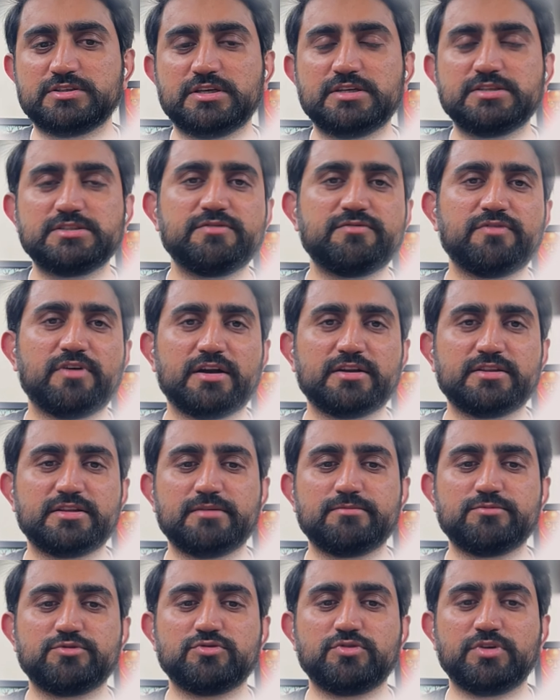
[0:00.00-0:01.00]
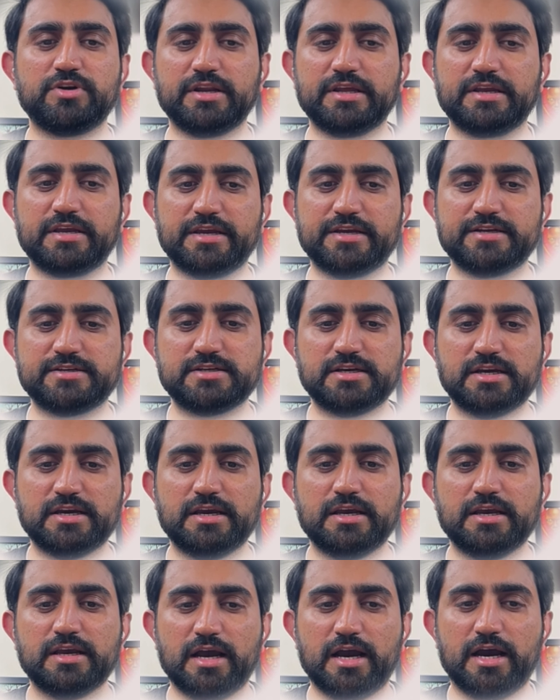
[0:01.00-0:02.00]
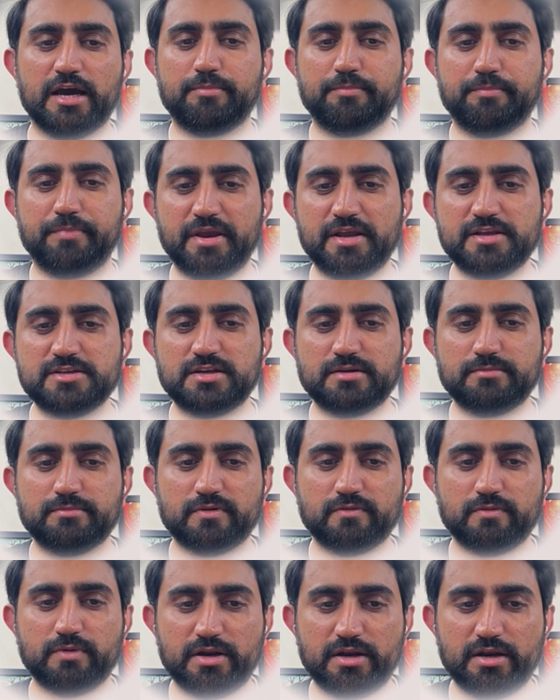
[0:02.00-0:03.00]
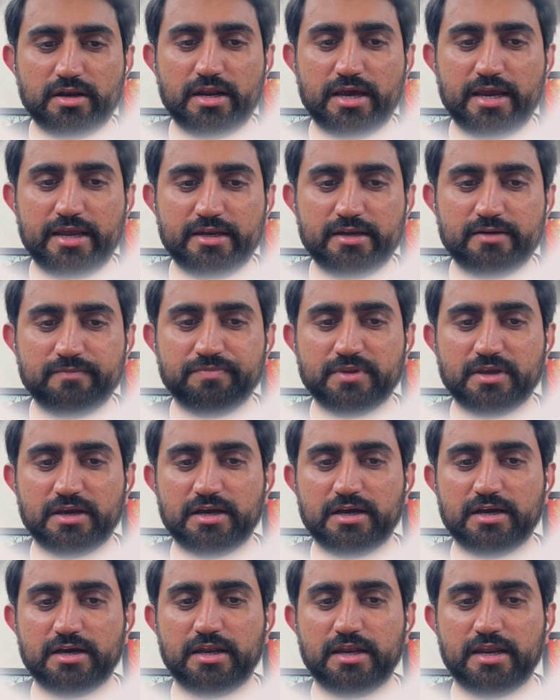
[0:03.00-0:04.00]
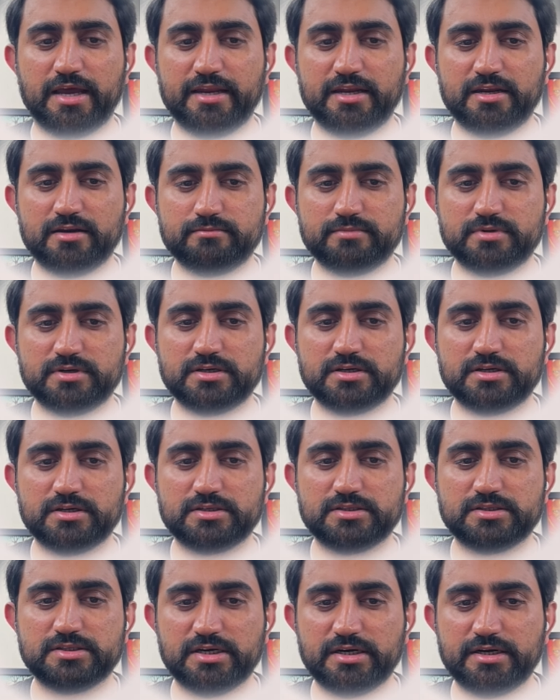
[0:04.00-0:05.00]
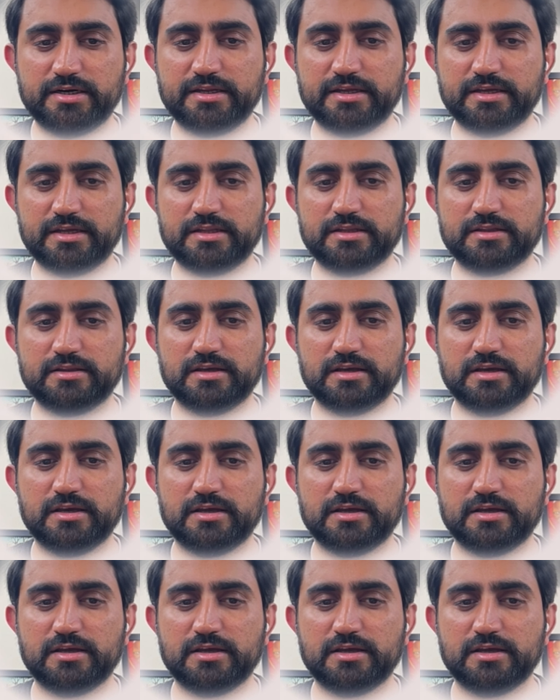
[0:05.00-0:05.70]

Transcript: this easy for them to indicate on page number 1, line number 30,